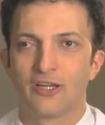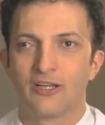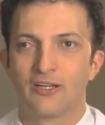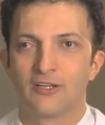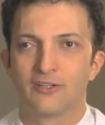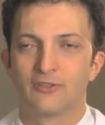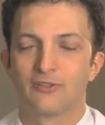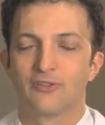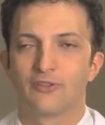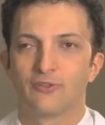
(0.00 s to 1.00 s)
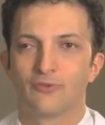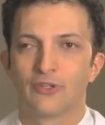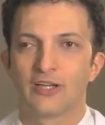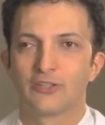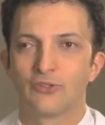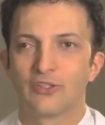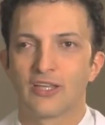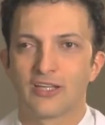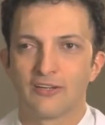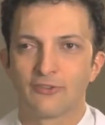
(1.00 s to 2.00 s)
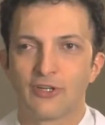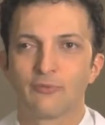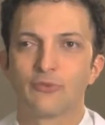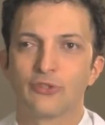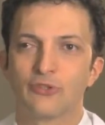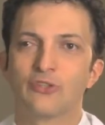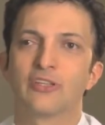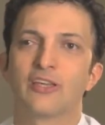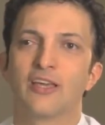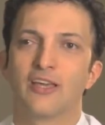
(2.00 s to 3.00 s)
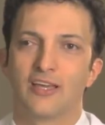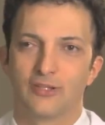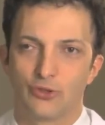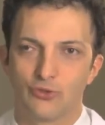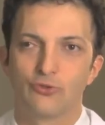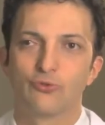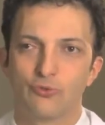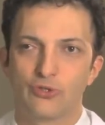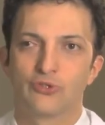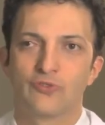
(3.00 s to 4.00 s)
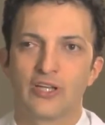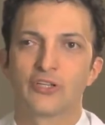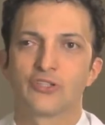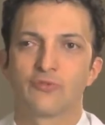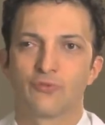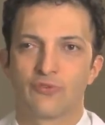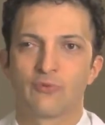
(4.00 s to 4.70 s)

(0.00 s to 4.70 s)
we're not doing a cover-up, we're doing true rejuvenation